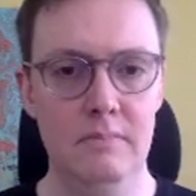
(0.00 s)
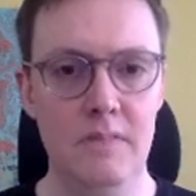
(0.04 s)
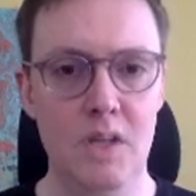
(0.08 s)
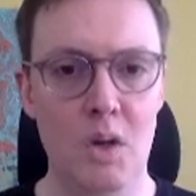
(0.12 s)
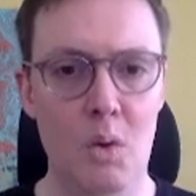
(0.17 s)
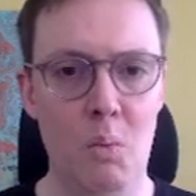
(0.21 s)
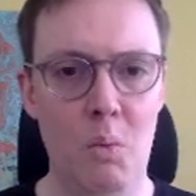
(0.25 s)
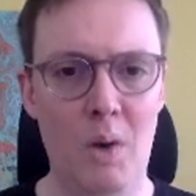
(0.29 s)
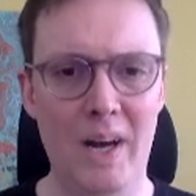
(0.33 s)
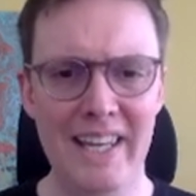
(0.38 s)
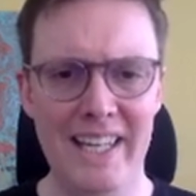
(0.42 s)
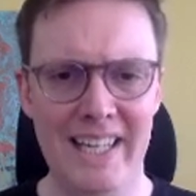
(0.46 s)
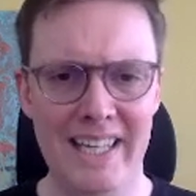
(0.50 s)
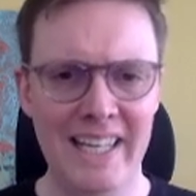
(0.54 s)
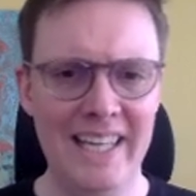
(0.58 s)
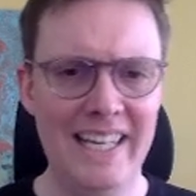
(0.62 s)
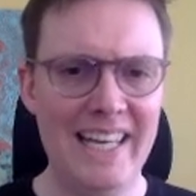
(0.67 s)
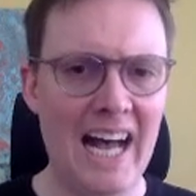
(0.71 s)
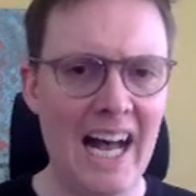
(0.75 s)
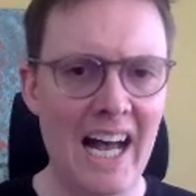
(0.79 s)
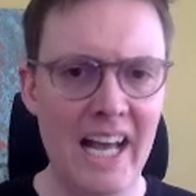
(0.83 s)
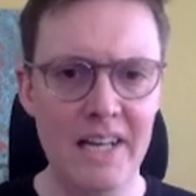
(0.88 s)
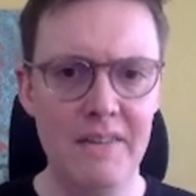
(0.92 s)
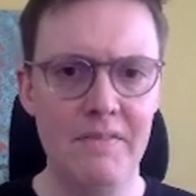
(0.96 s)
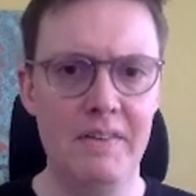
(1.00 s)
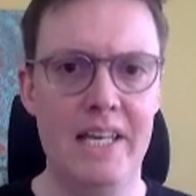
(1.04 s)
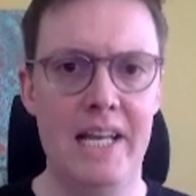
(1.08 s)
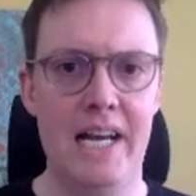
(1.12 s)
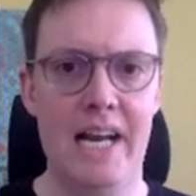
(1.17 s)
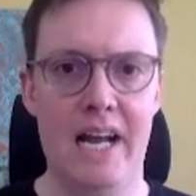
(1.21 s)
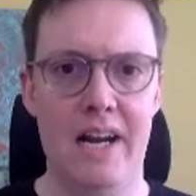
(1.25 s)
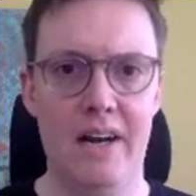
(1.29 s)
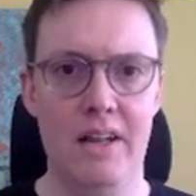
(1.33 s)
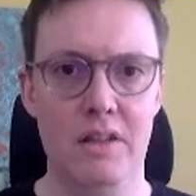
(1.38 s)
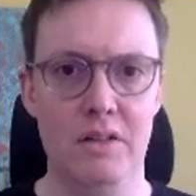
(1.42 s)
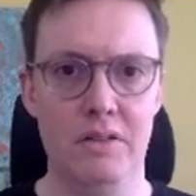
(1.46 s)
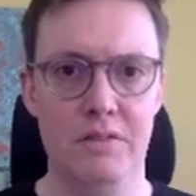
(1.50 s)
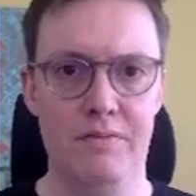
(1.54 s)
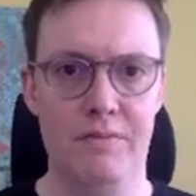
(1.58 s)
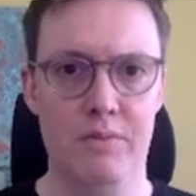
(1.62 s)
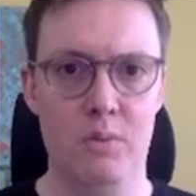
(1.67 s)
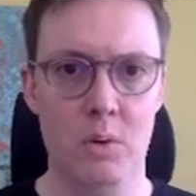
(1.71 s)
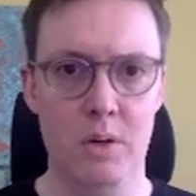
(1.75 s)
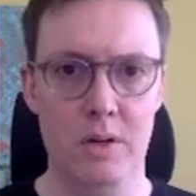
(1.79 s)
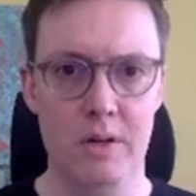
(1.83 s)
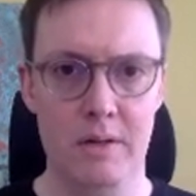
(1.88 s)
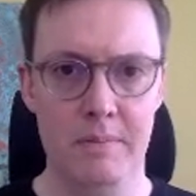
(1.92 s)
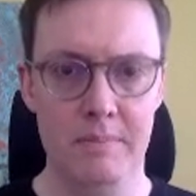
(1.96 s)
white can kind of get out of this
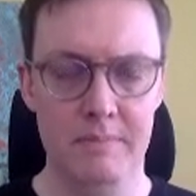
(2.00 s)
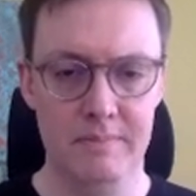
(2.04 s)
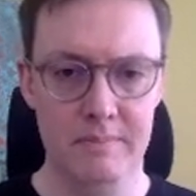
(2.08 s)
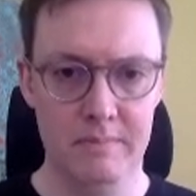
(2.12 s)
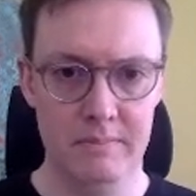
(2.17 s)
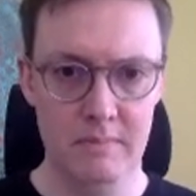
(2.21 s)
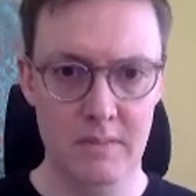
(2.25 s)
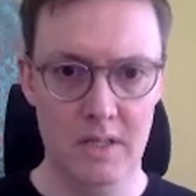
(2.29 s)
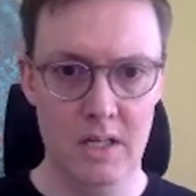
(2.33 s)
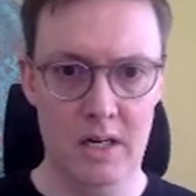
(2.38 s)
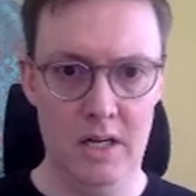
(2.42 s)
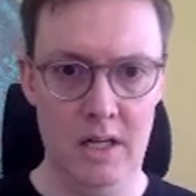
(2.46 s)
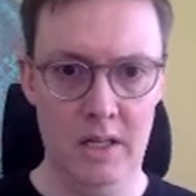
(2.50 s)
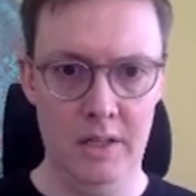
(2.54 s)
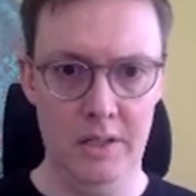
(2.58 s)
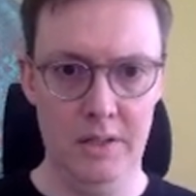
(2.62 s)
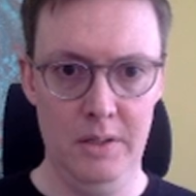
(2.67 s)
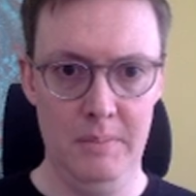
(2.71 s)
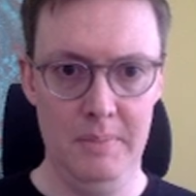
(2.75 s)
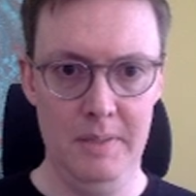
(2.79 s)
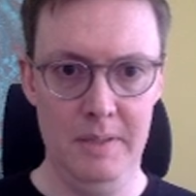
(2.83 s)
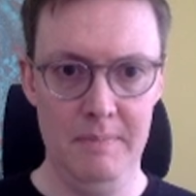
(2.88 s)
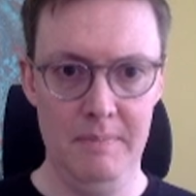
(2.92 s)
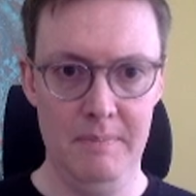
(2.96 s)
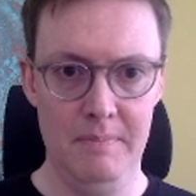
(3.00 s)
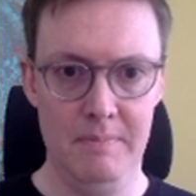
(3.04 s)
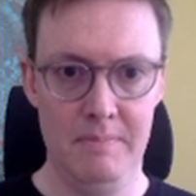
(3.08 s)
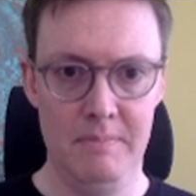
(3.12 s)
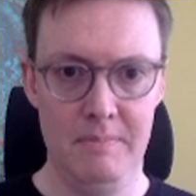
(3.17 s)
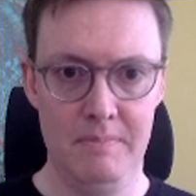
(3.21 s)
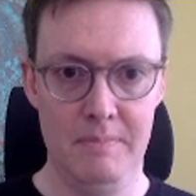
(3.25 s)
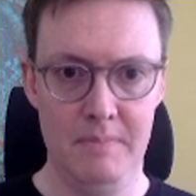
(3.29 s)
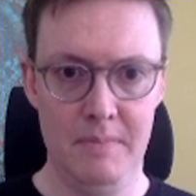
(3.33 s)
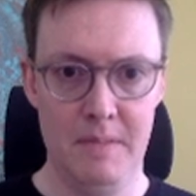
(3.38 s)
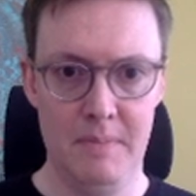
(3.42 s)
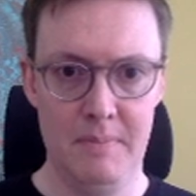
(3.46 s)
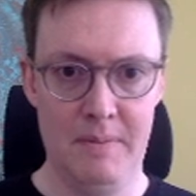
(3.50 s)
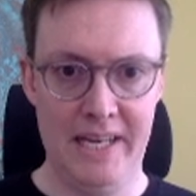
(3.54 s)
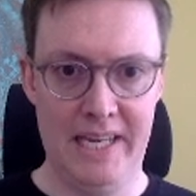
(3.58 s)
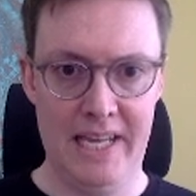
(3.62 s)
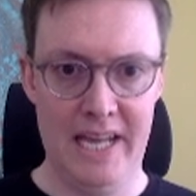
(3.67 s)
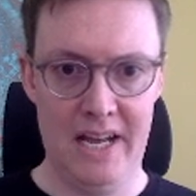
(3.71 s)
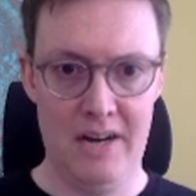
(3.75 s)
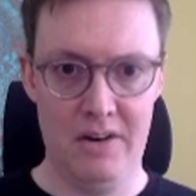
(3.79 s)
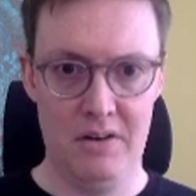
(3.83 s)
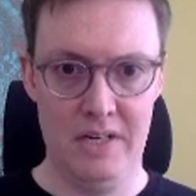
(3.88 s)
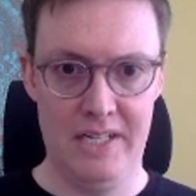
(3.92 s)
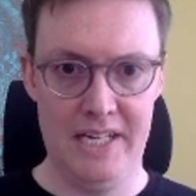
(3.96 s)
fork a little bit by
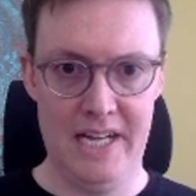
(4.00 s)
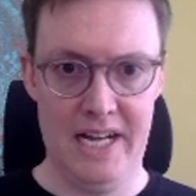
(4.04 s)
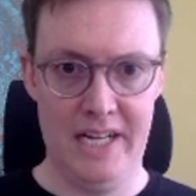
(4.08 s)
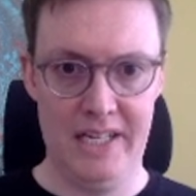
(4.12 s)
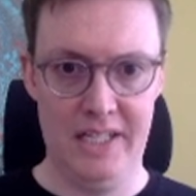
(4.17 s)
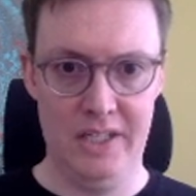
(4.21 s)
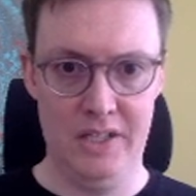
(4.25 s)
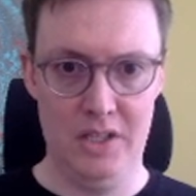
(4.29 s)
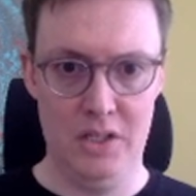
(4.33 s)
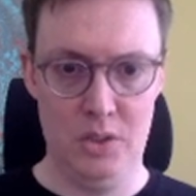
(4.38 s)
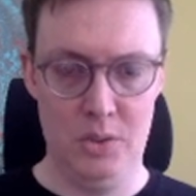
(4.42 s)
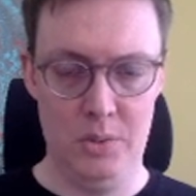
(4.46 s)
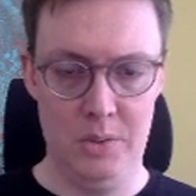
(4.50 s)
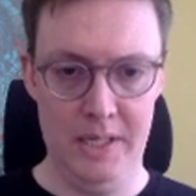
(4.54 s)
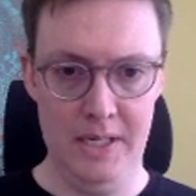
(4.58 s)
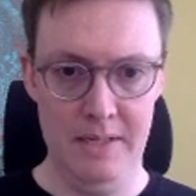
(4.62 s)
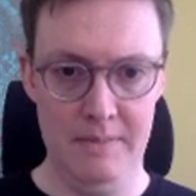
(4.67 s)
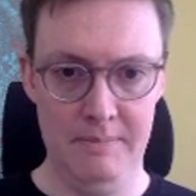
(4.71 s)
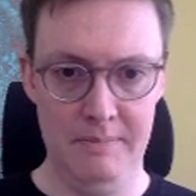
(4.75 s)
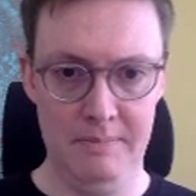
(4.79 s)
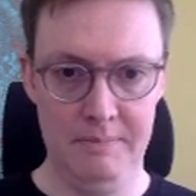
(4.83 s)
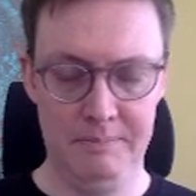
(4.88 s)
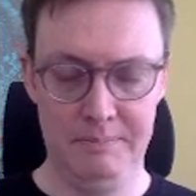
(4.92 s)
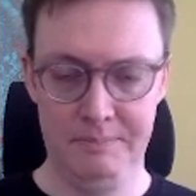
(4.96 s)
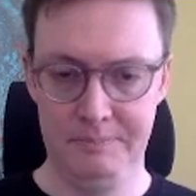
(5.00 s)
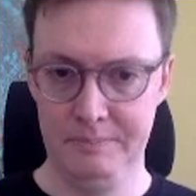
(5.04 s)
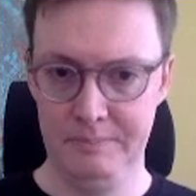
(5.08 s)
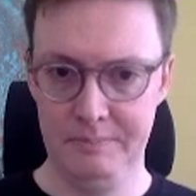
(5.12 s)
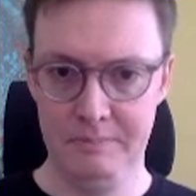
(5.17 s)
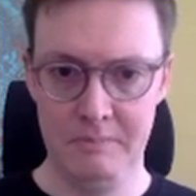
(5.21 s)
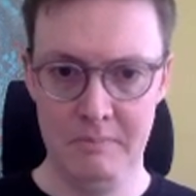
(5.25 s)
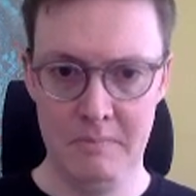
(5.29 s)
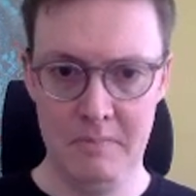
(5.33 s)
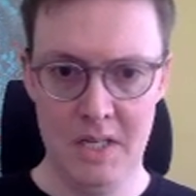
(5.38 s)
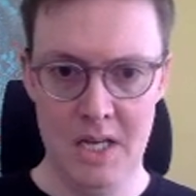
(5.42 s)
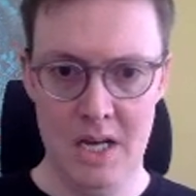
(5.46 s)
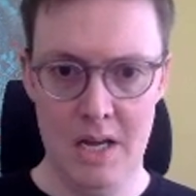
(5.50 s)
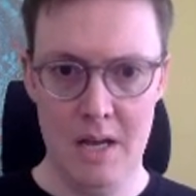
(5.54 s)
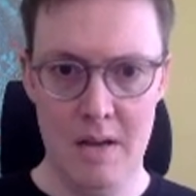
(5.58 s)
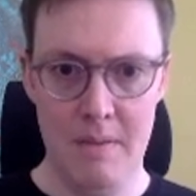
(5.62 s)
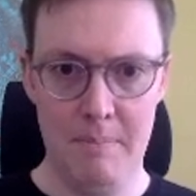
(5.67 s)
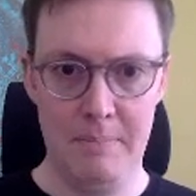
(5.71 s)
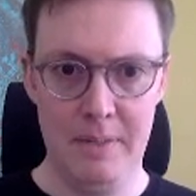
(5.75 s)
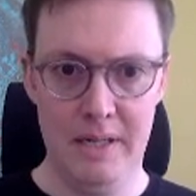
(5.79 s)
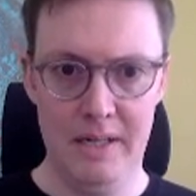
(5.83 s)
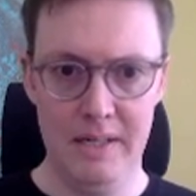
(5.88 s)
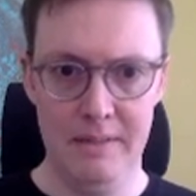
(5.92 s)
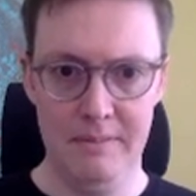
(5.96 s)
counterattacking the queen,
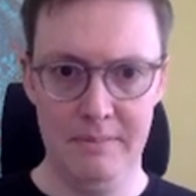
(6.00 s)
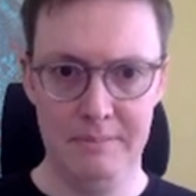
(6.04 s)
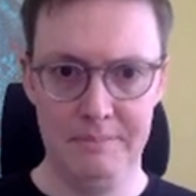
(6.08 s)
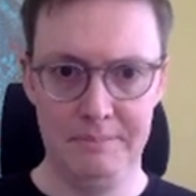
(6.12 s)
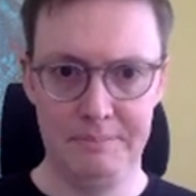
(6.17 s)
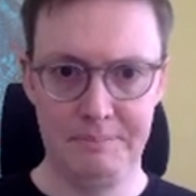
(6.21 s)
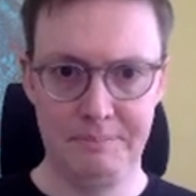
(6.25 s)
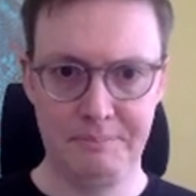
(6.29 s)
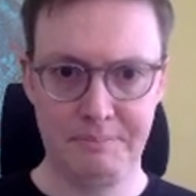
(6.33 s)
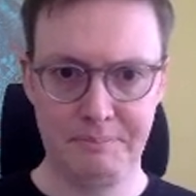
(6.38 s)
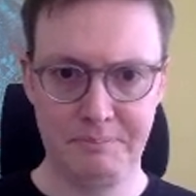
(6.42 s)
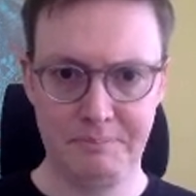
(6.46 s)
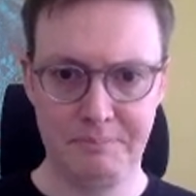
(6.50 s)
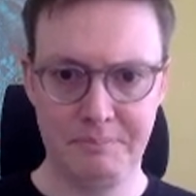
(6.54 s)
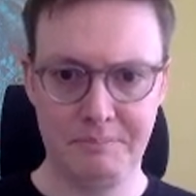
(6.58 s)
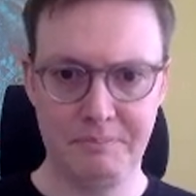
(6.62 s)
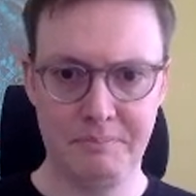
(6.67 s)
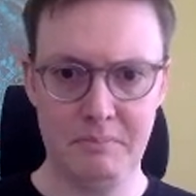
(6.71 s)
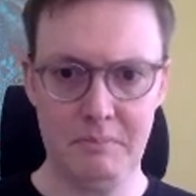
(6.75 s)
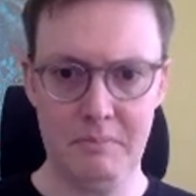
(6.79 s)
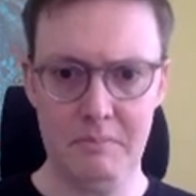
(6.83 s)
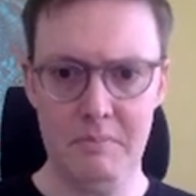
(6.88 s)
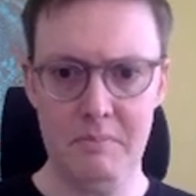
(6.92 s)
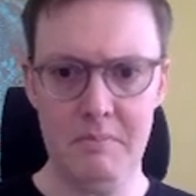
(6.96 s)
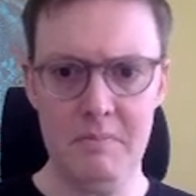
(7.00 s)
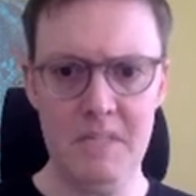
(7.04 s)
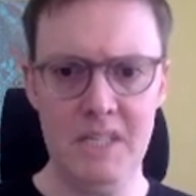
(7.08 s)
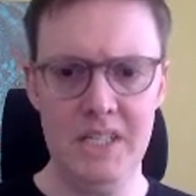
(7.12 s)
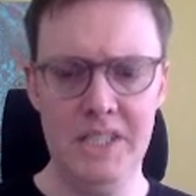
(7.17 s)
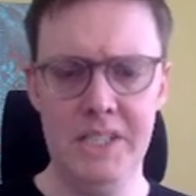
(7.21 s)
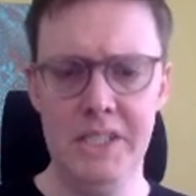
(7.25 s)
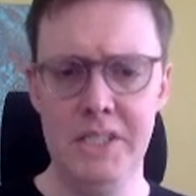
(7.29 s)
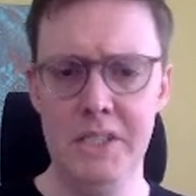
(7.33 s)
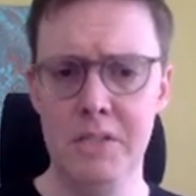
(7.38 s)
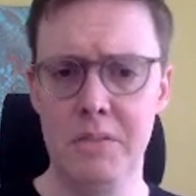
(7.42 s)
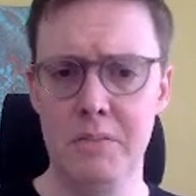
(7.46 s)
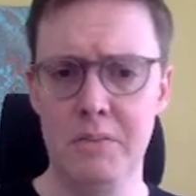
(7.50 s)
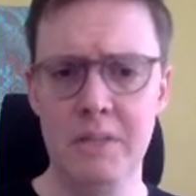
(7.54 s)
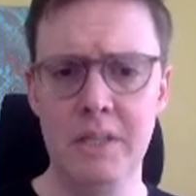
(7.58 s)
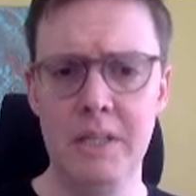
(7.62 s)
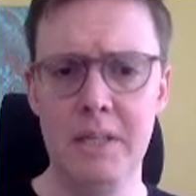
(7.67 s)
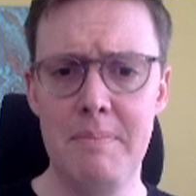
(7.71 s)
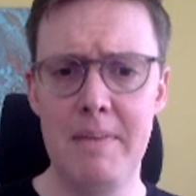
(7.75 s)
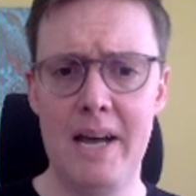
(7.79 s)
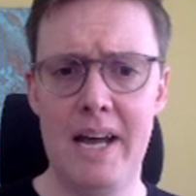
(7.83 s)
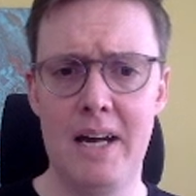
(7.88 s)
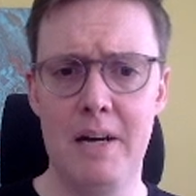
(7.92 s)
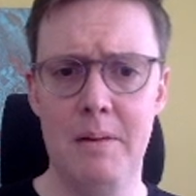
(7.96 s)
but it doesn't really
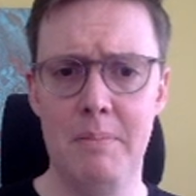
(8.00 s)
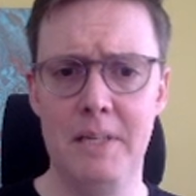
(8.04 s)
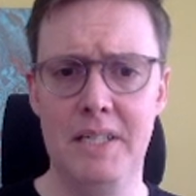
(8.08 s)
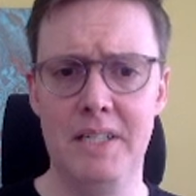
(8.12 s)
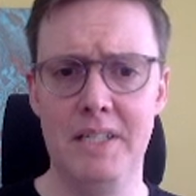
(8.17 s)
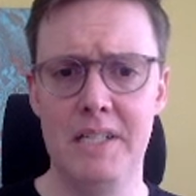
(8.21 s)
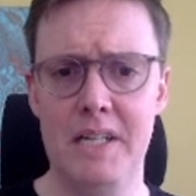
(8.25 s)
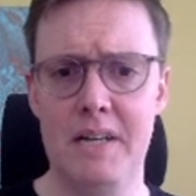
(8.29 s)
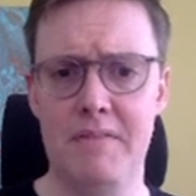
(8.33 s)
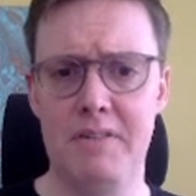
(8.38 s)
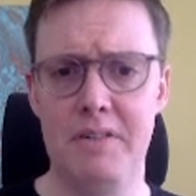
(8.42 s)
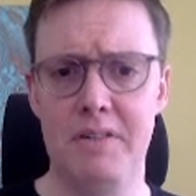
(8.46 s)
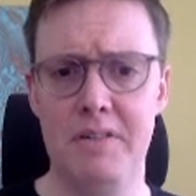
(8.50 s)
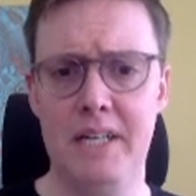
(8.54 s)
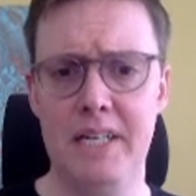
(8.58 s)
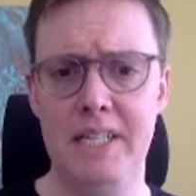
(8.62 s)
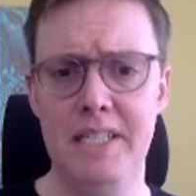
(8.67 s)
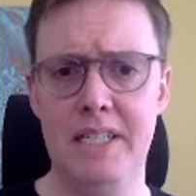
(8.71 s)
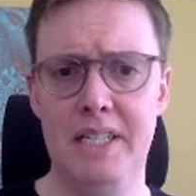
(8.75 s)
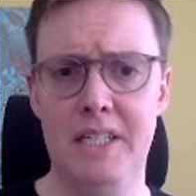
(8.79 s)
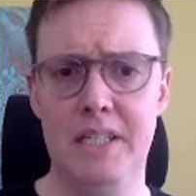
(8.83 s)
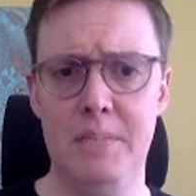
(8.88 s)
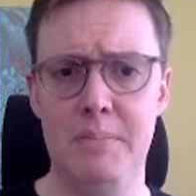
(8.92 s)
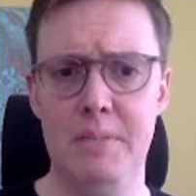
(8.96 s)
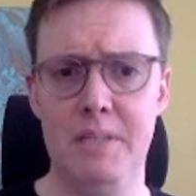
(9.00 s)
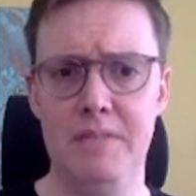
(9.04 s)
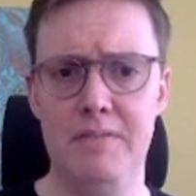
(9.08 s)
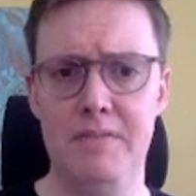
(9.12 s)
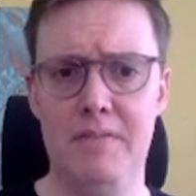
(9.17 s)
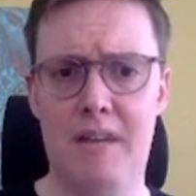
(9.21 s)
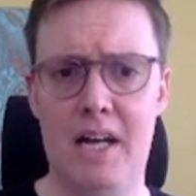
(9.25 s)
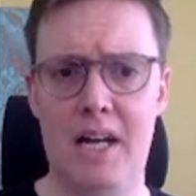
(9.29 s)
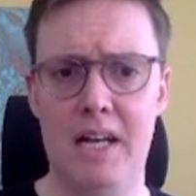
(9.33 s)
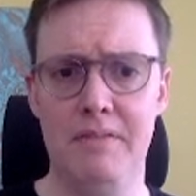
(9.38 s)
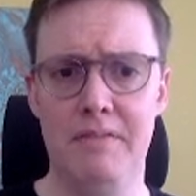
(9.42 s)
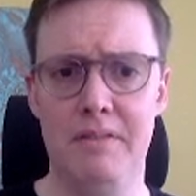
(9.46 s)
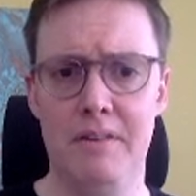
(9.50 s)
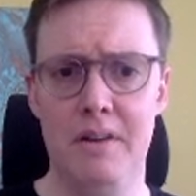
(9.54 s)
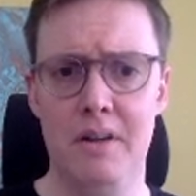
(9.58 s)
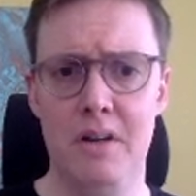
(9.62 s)
matter because after knight takes b5,